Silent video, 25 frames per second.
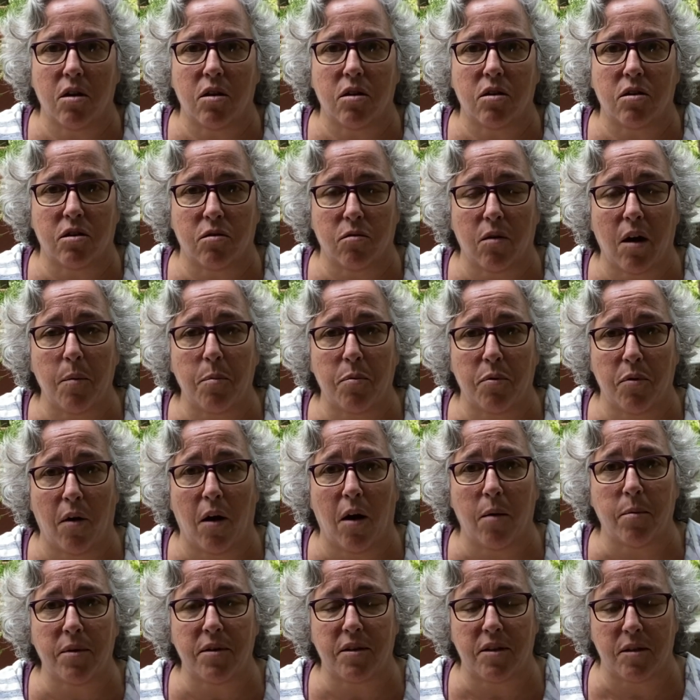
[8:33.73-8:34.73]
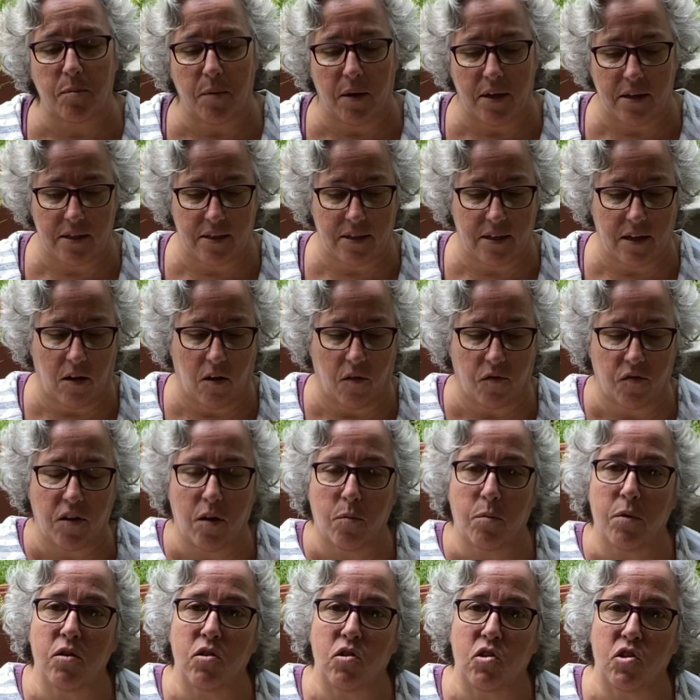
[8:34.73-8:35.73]
So I promised myself
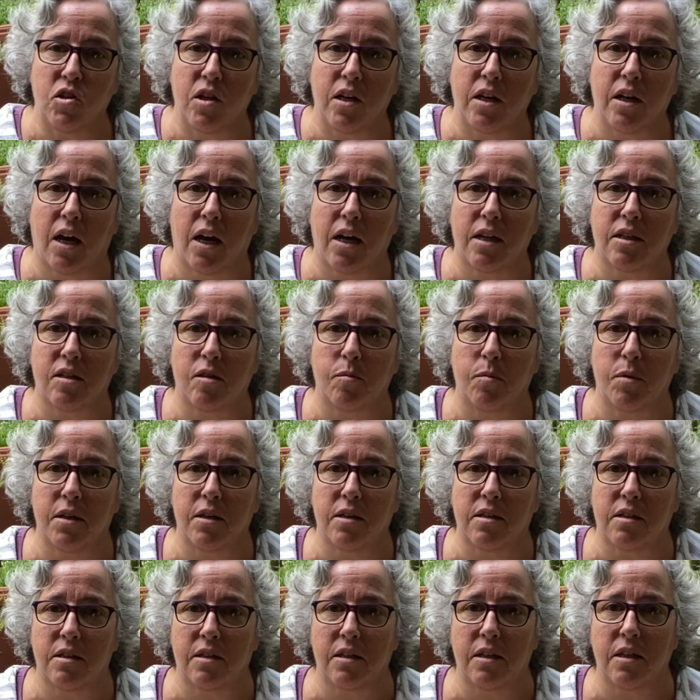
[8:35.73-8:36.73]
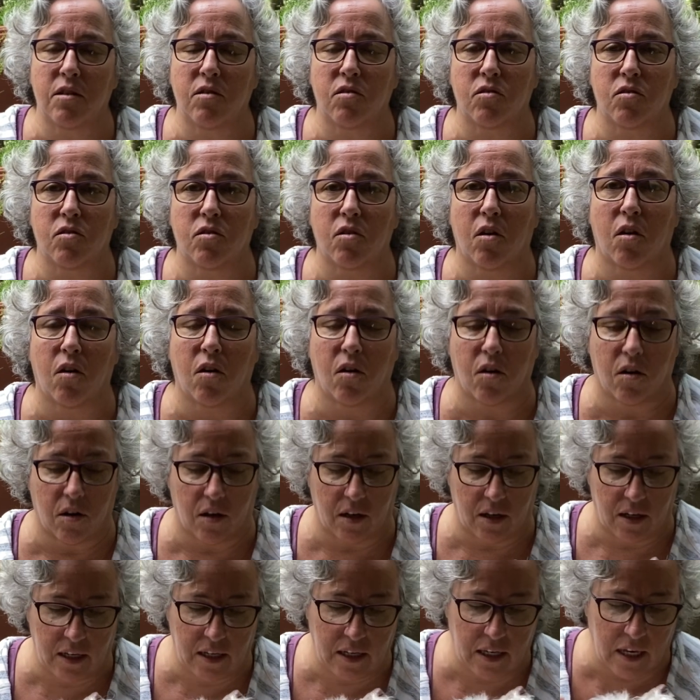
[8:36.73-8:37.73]
that when she got to be a senior
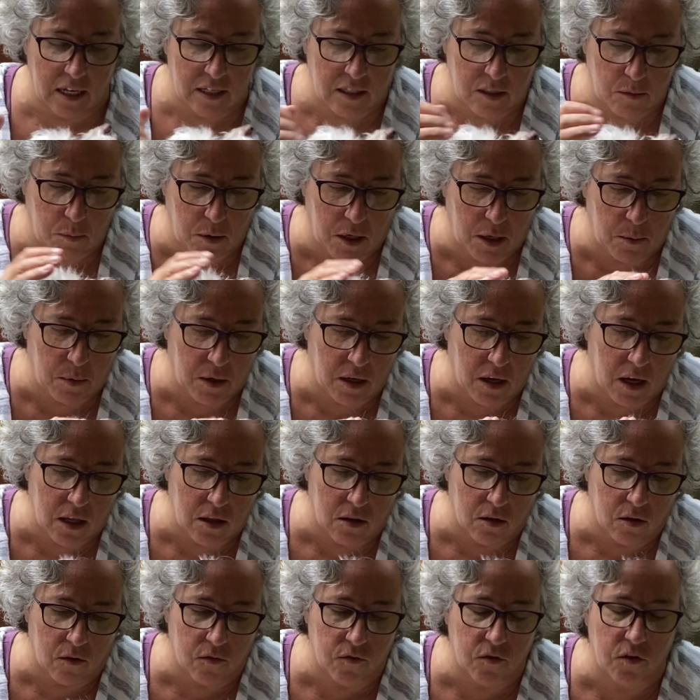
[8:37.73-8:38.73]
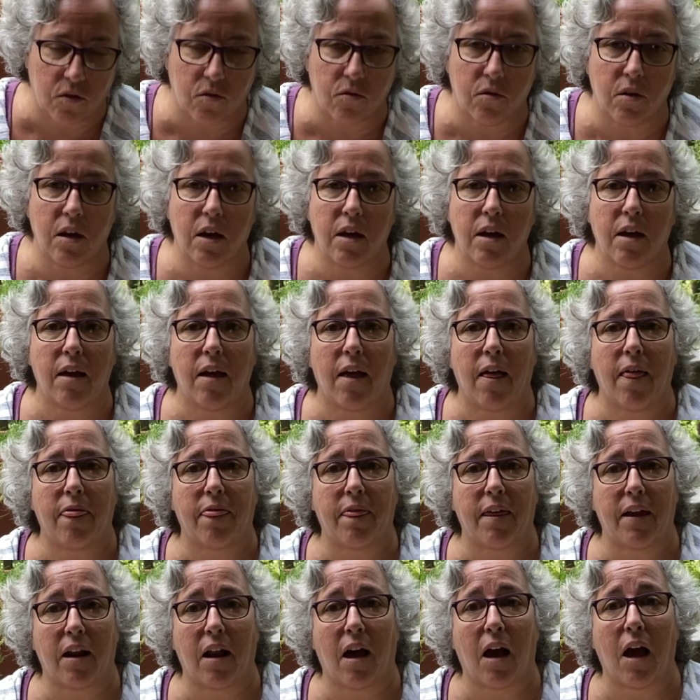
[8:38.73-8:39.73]
dog, yes, baby, I love you,
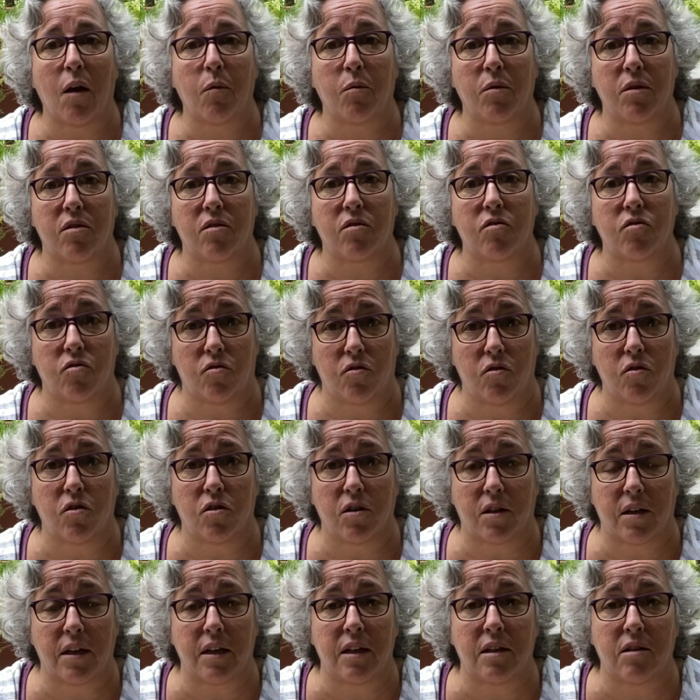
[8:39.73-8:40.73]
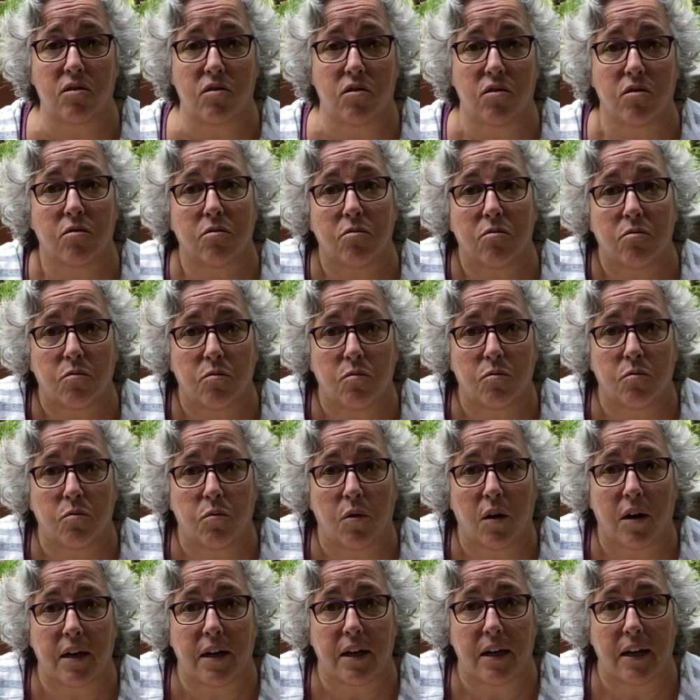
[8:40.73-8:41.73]
that I would look into
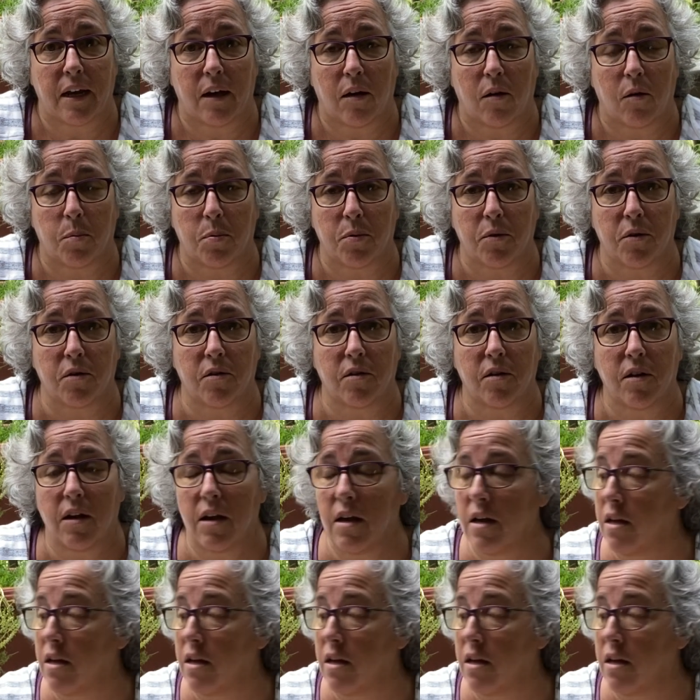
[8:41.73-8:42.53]
what could help her.